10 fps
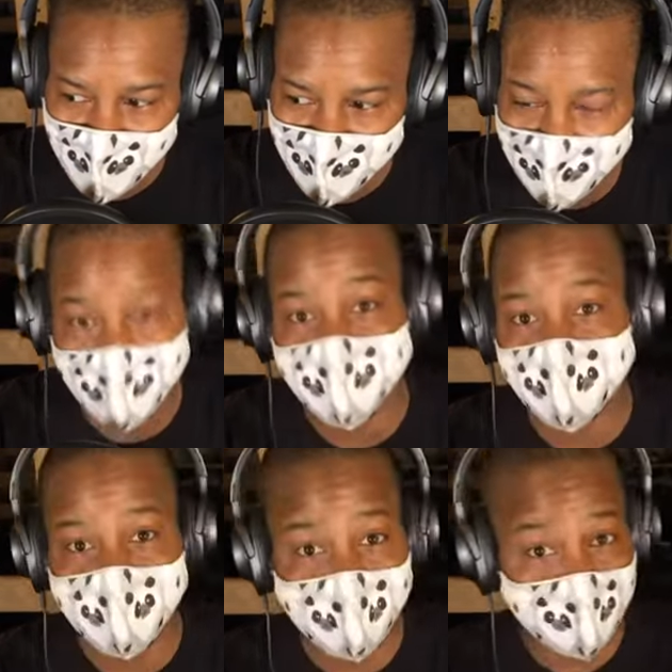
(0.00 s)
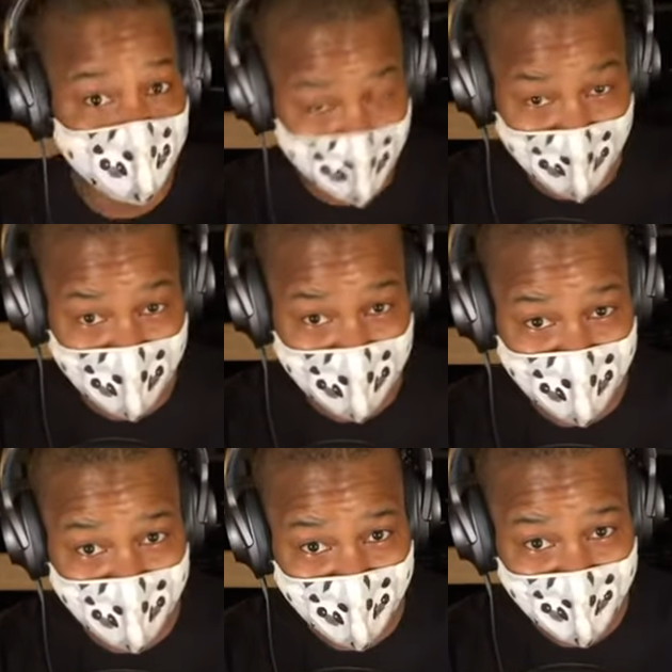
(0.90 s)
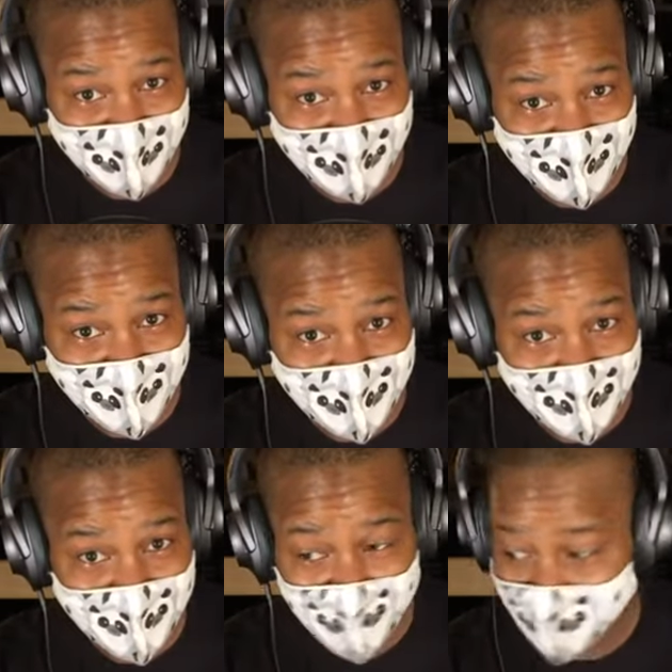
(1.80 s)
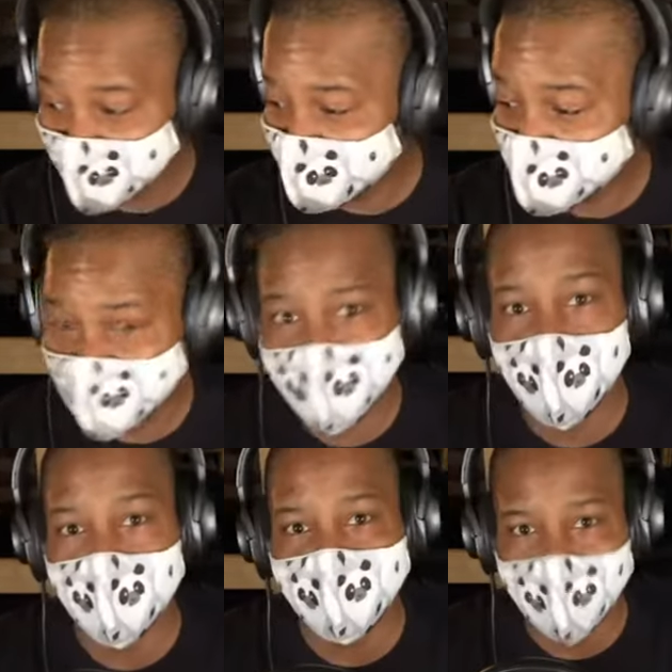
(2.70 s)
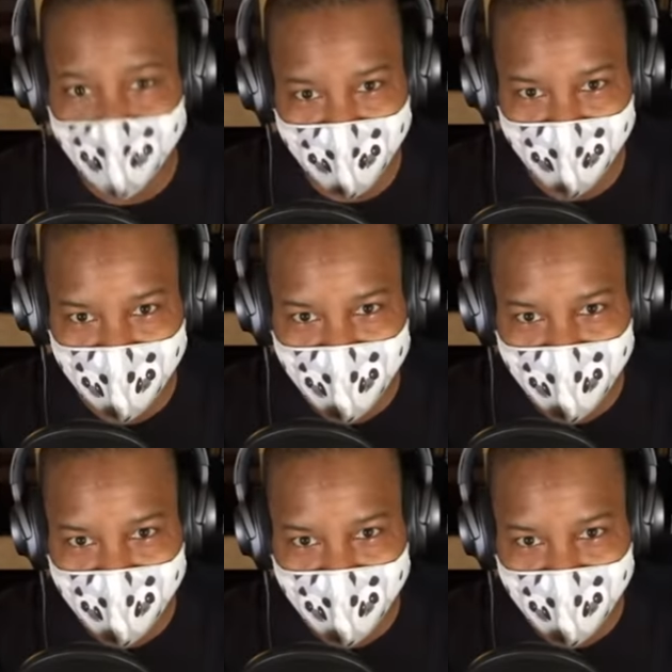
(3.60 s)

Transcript: my French is not the best. My Japanese is more better.